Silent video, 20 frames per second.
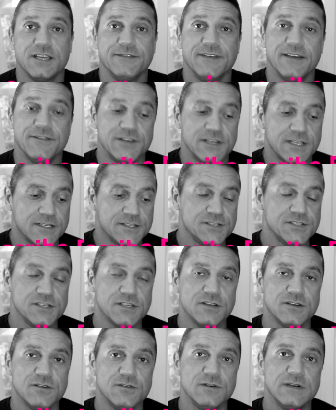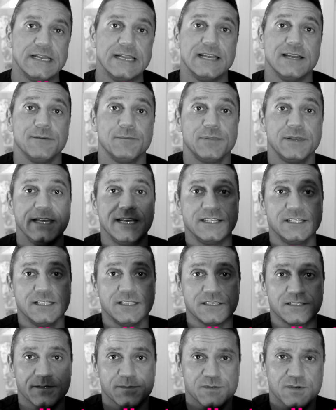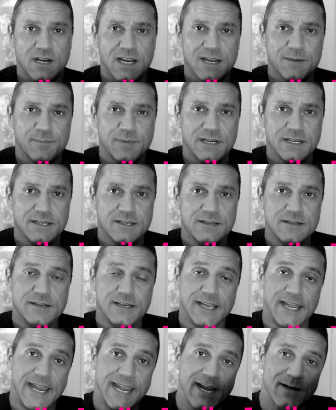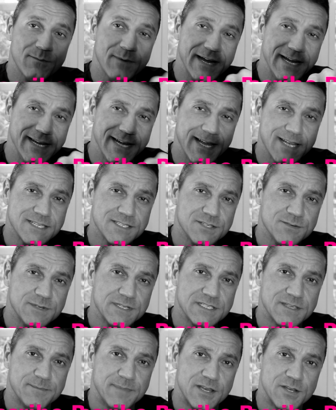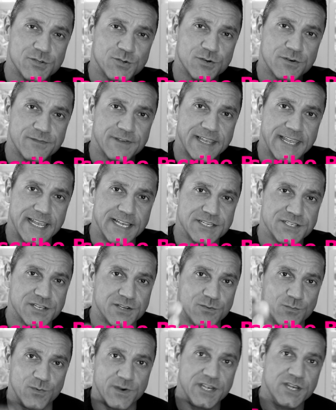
If you haven't done so, please hit the subscribe button, and right next to it is the bell notification.